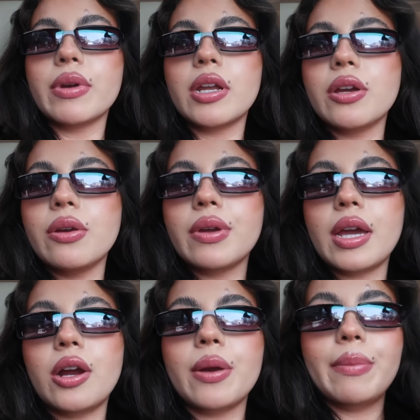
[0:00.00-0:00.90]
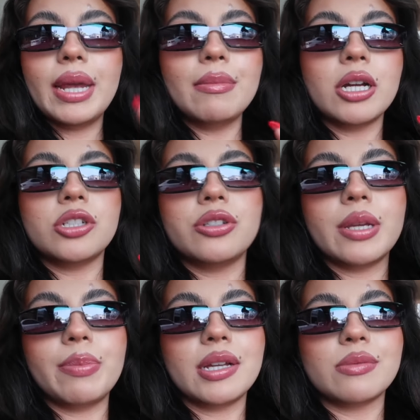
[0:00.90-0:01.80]
we're gonna go get our main matcha
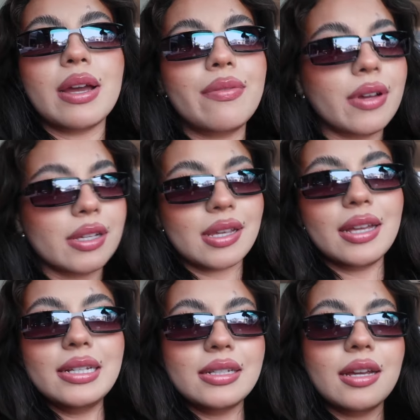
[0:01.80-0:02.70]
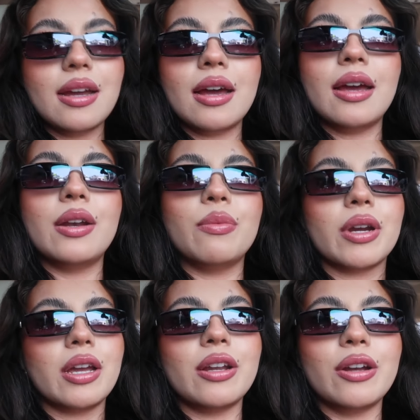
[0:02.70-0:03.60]
drink because we have an exciting day ahead.
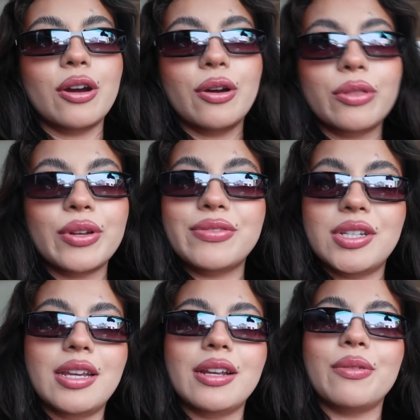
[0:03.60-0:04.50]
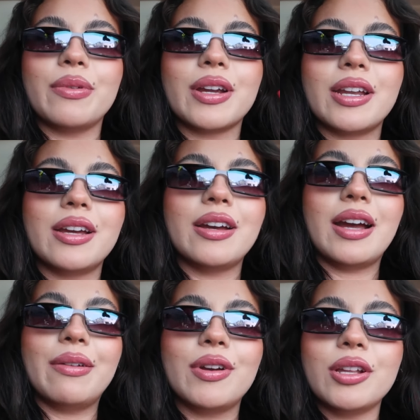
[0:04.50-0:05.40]
We're gonna go thrifting.
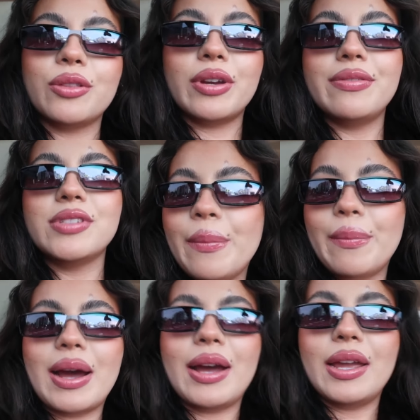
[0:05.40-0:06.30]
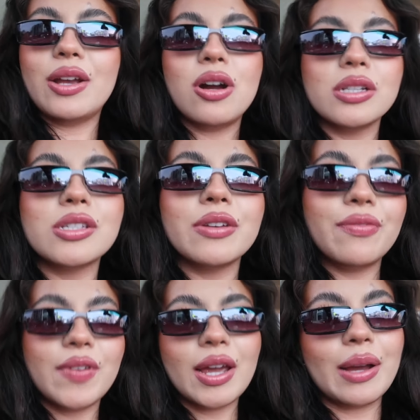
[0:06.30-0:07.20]
I wanna thrift my concert
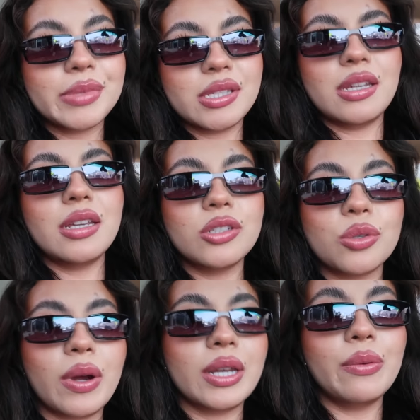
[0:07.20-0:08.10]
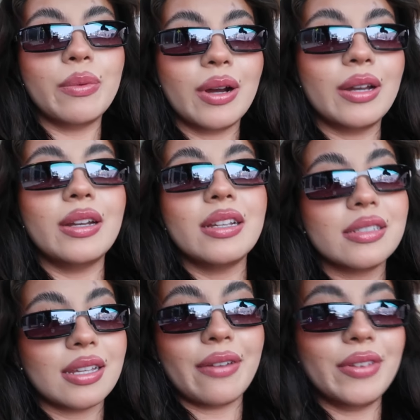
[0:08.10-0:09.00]
fit. I'm seeing 21
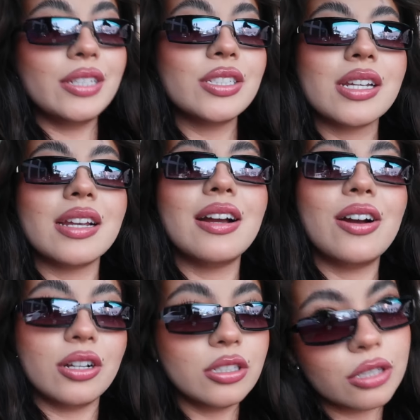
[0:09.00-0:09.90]
Savage on